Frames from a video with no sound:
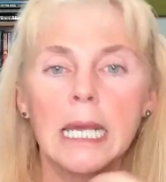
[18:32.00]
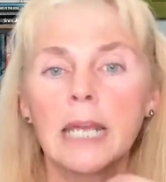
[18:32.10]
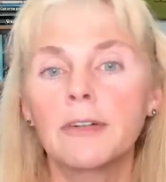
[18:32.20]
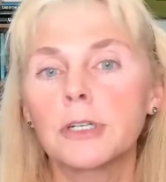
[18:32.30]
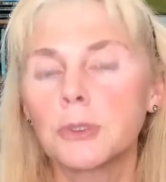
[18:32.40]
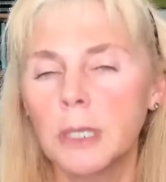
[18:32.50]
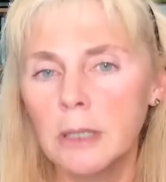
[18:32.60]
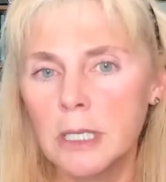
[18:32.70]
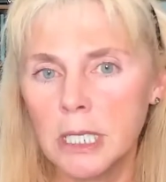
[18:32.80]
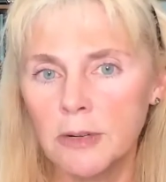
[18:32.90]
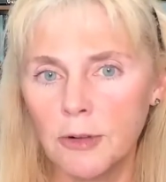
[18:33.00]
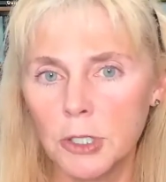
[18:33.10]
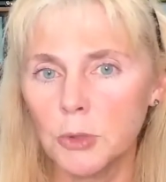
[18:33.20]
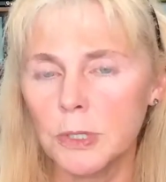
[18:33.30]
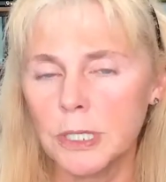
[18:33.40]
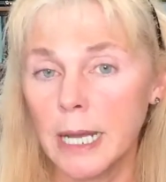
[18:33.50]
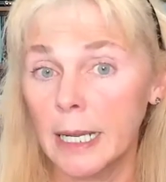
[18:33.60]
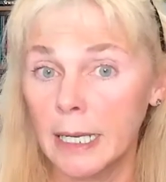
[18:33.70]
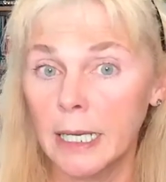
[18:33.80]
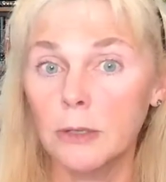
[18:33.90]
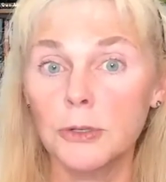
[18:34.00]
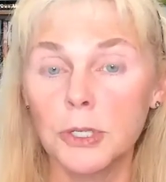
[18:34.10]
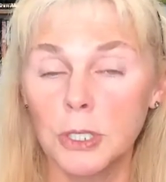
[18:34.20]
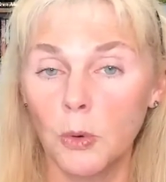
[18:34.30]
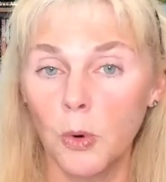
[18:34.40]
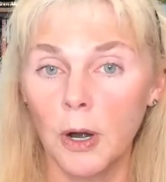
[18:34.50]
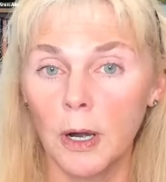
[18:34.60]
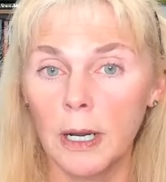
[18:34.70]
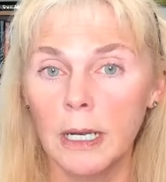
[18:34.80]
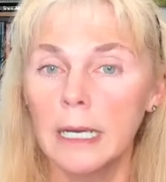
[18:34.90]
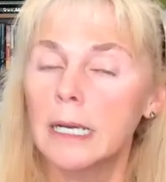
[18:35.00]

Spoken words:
If you're doing this in a virtual setting, it'll still work.